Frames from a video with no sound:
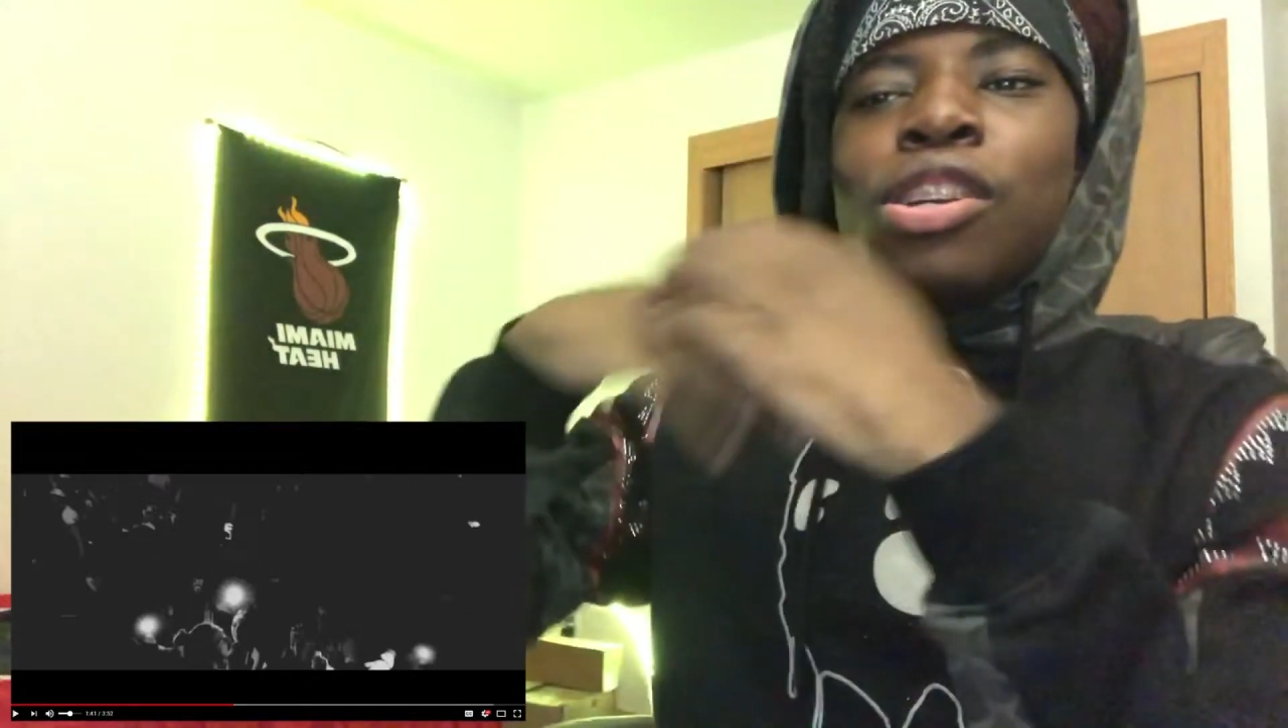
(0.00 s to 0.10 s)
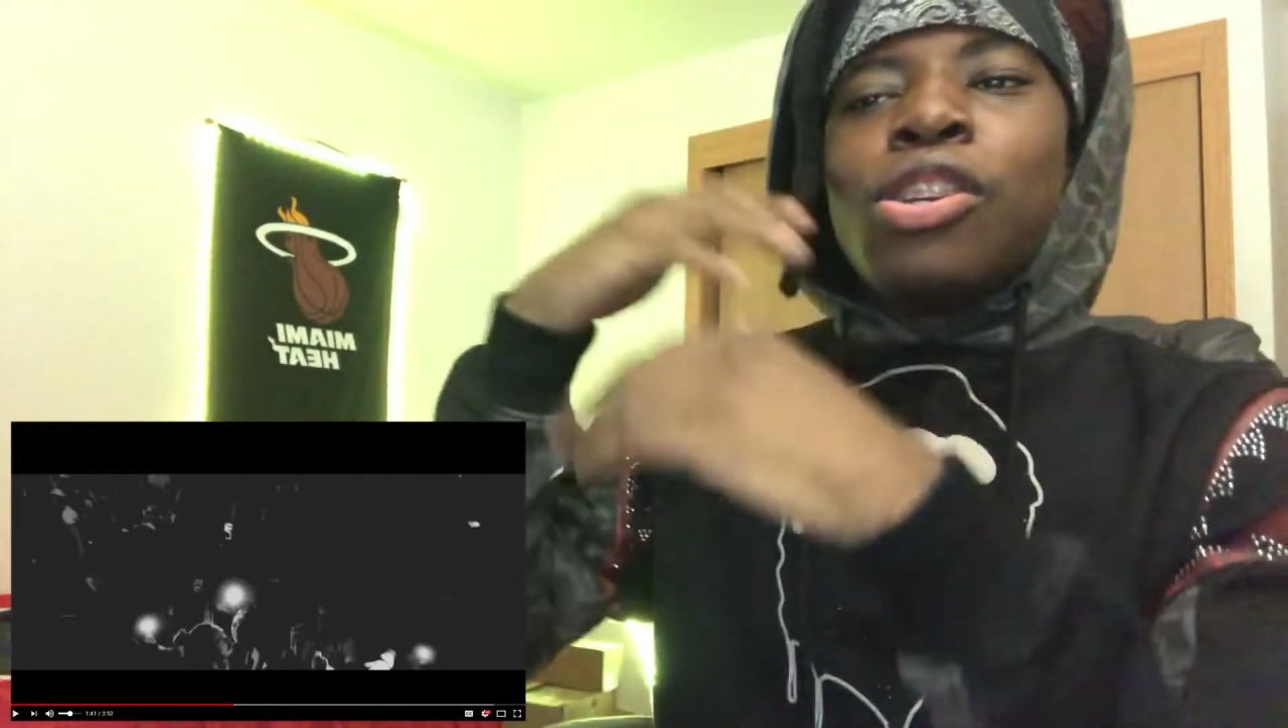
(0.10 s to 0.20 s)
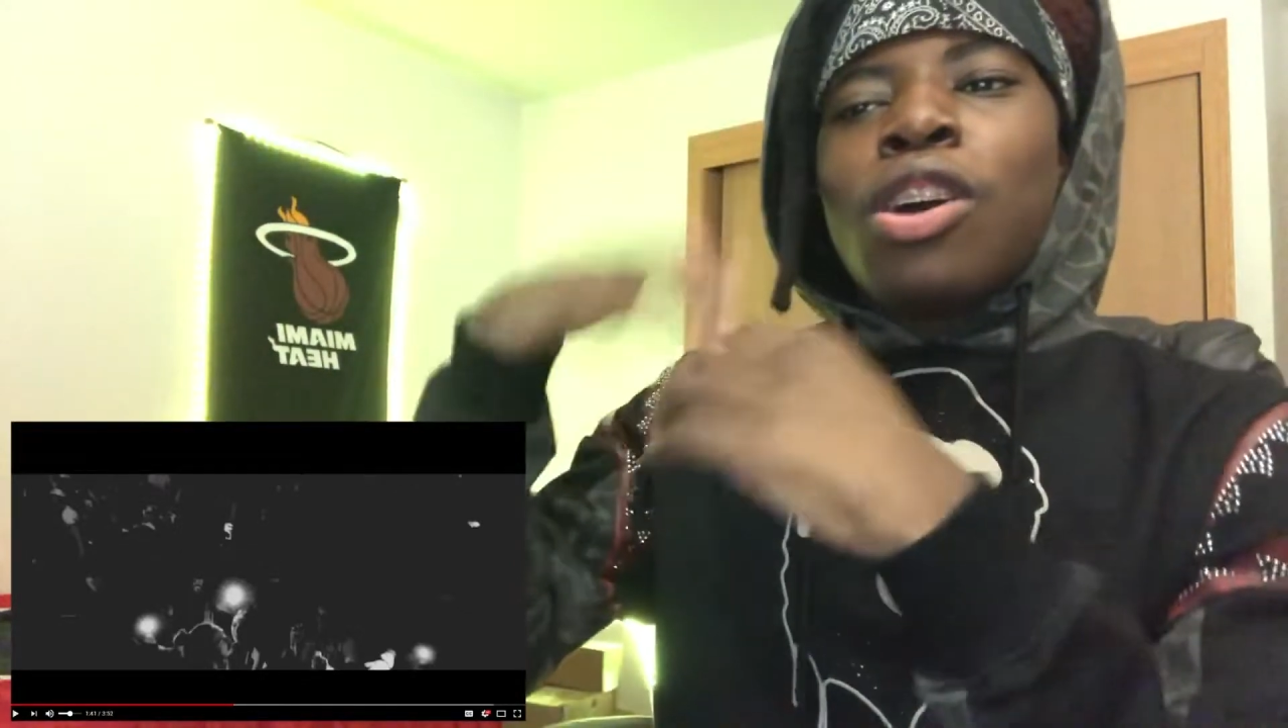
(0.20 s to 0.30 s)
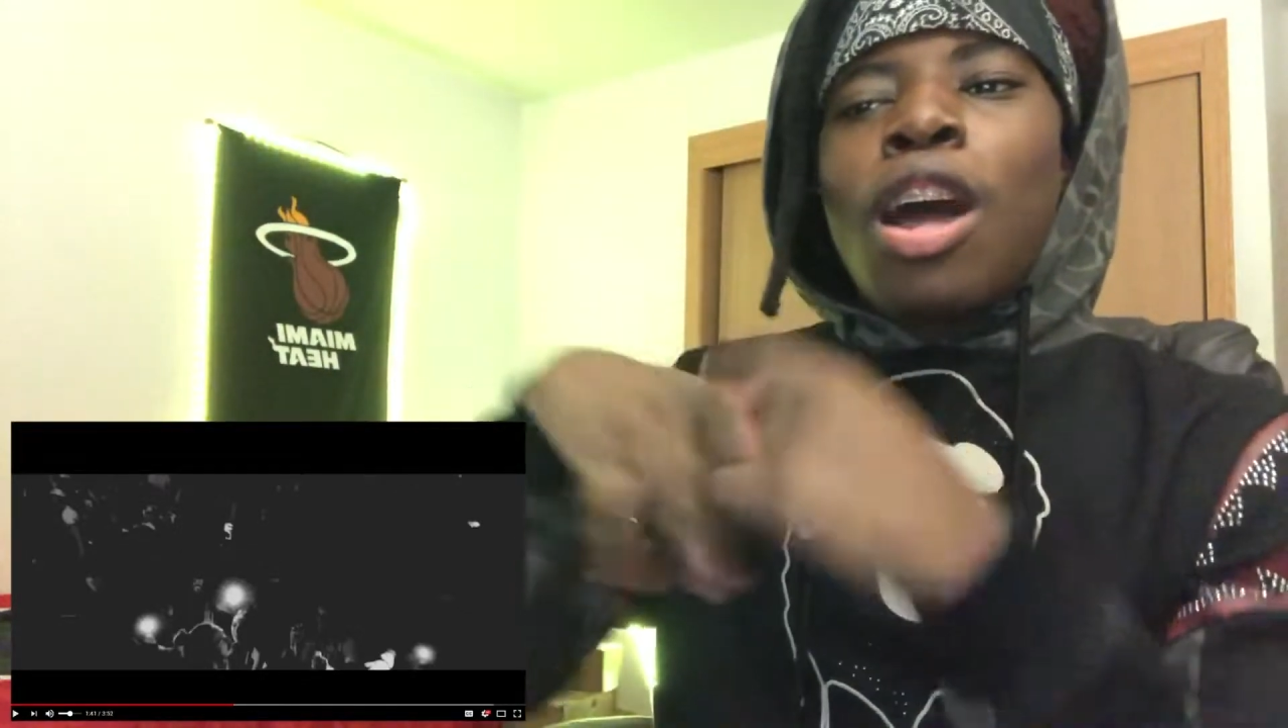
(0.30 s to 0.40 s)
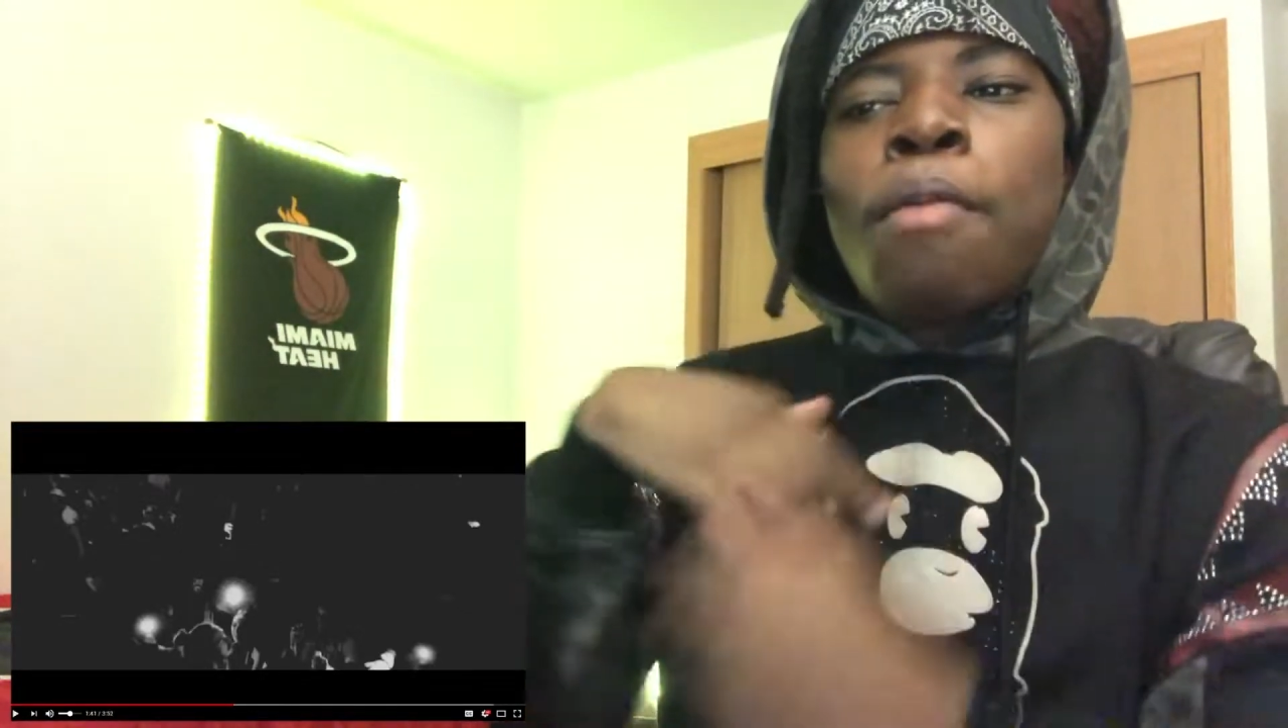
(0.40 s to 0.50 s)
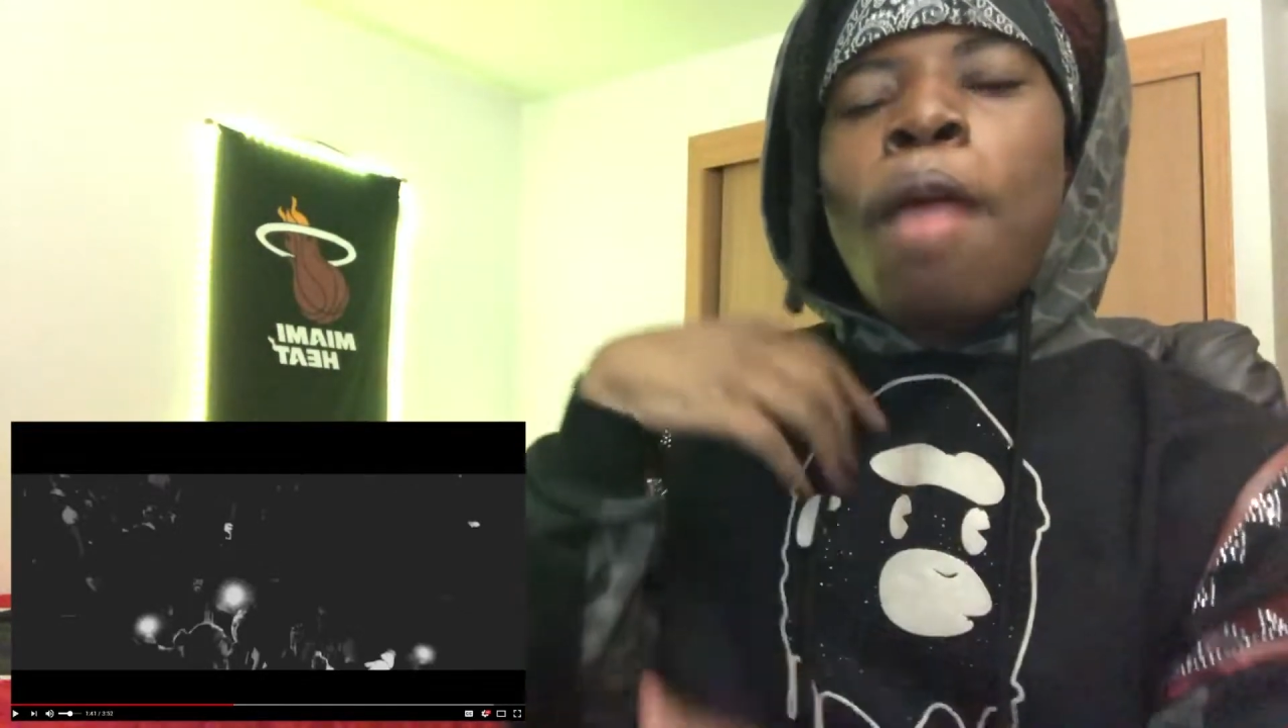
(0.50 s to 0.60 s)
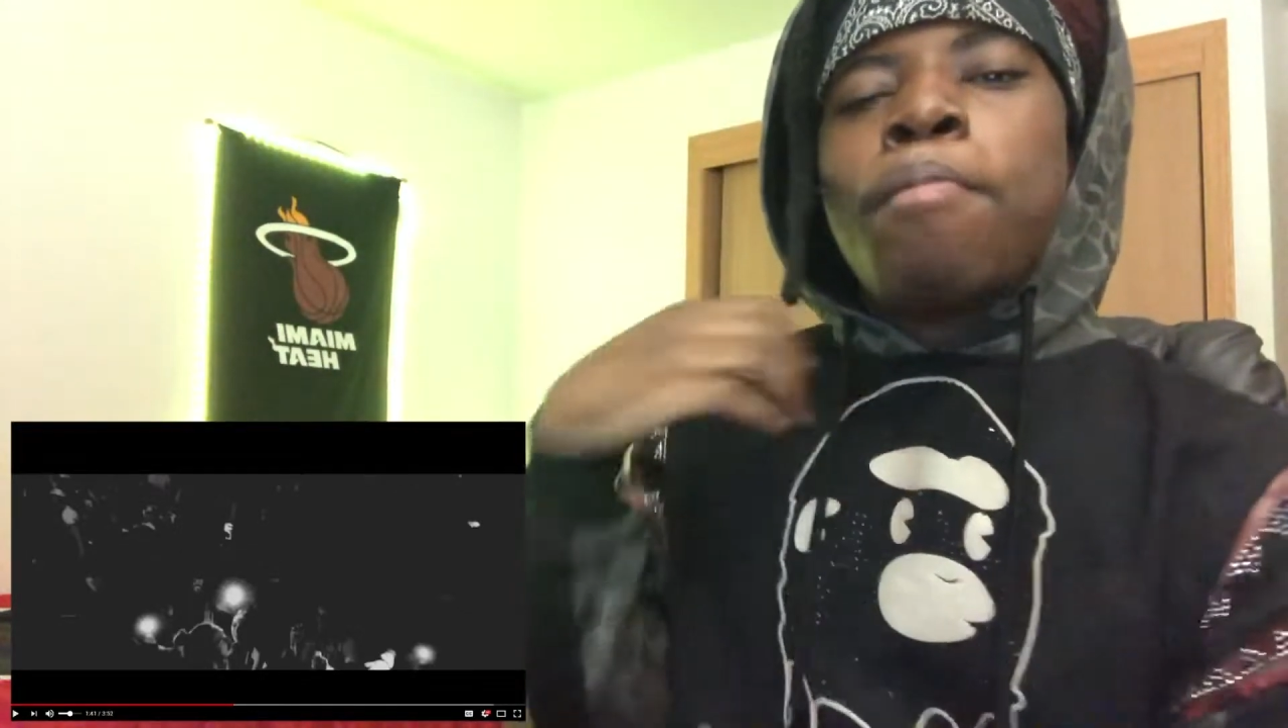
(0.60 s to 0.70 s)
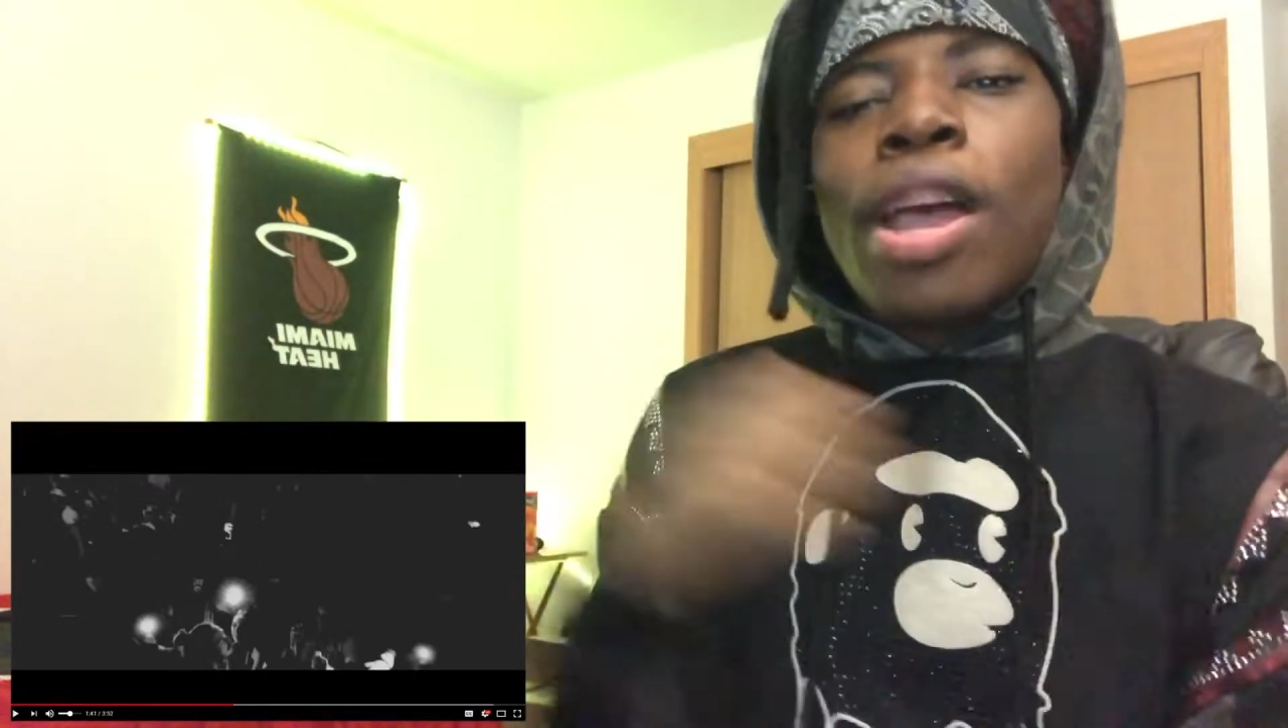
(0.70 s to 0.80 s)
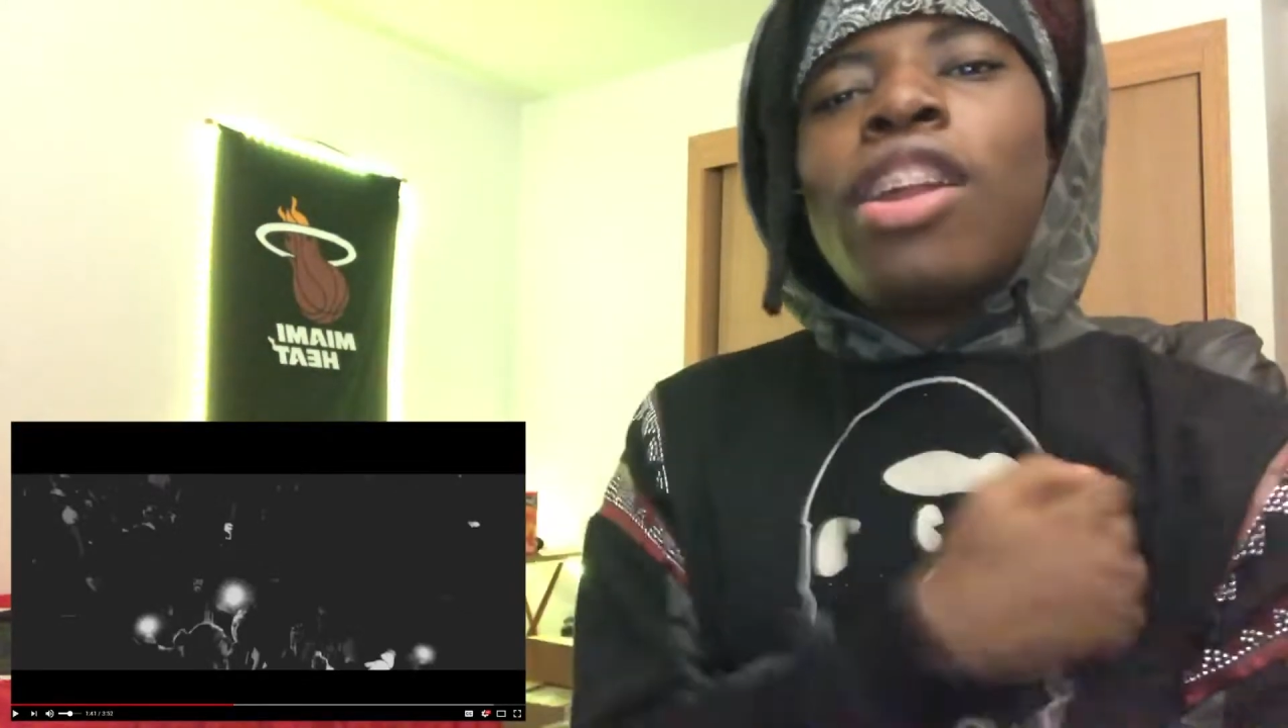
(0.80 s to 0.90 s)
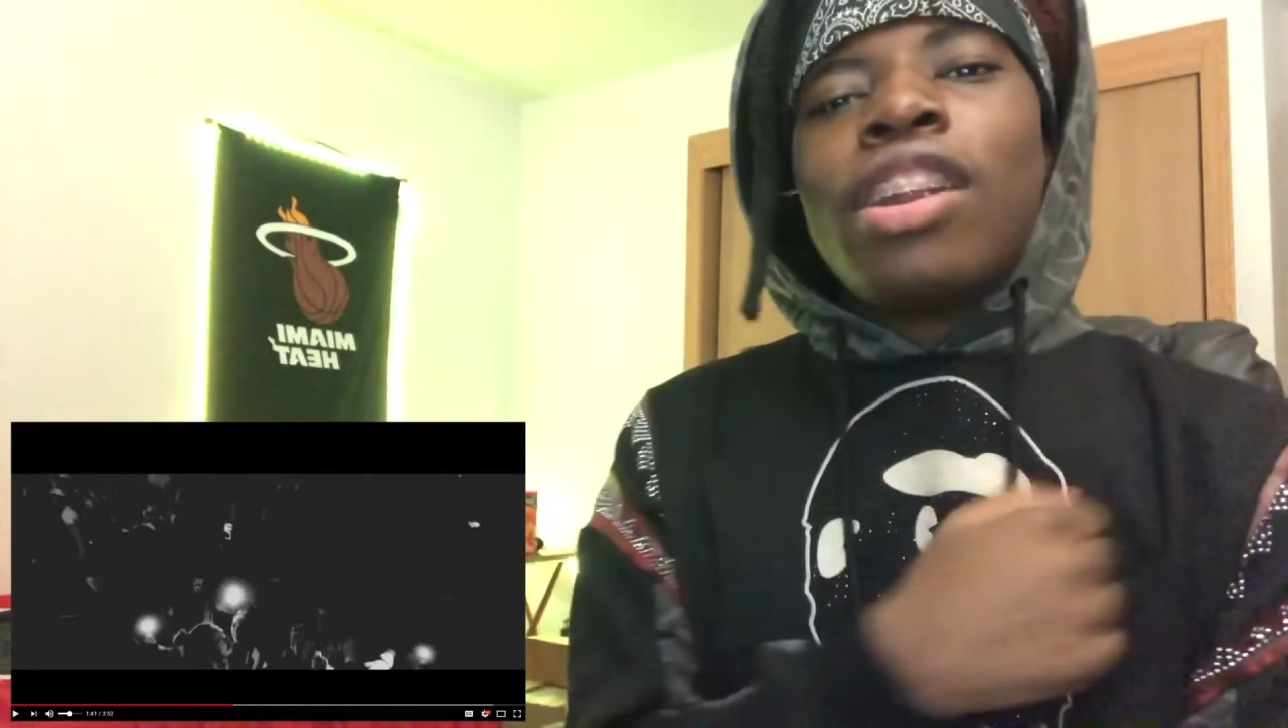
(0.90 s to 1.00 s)
you know, I'm
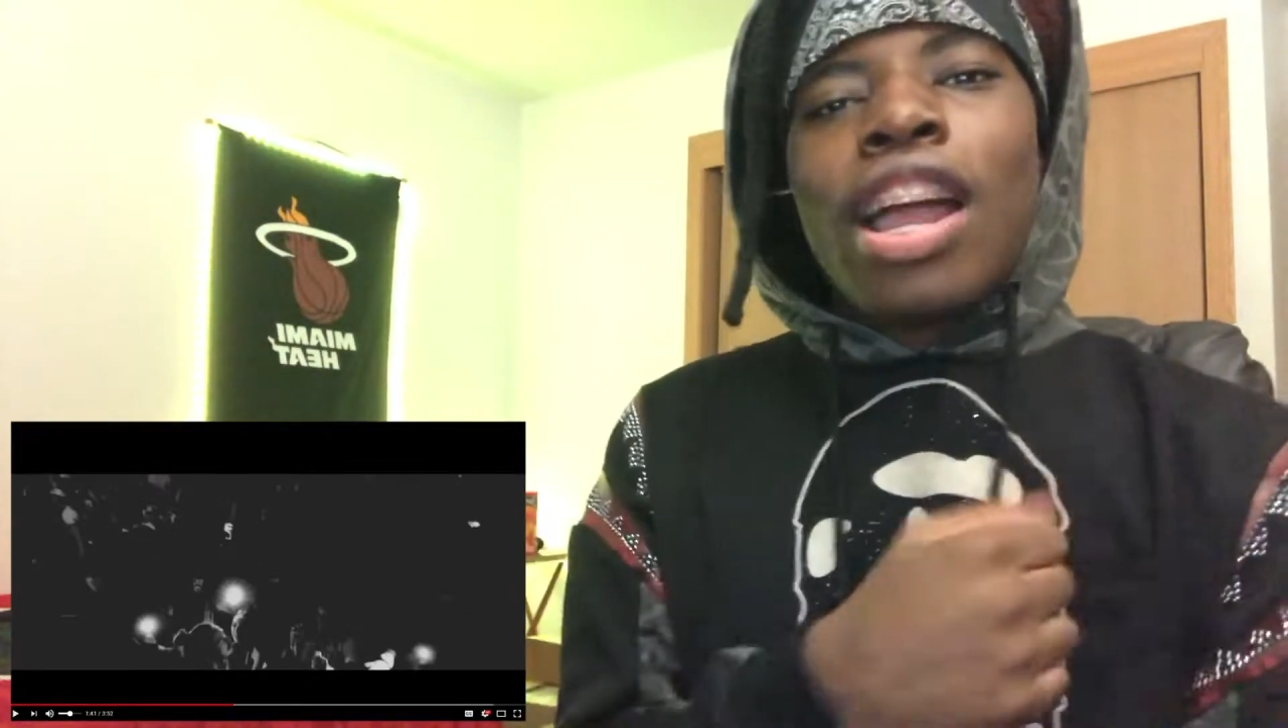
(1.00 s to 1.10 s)
better.